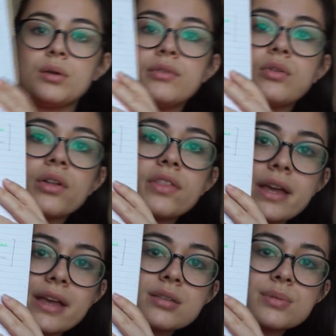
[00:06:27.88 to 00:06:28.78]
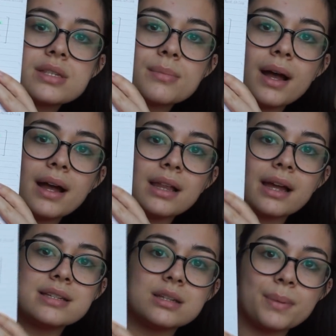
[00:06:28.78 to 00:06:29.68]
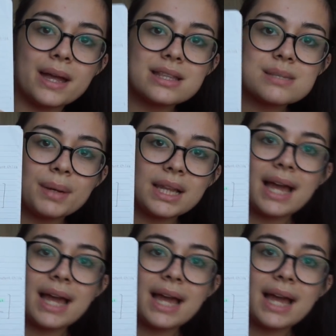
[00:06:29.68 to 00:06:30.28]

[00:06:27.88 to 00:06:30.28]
with some highlighted bits, but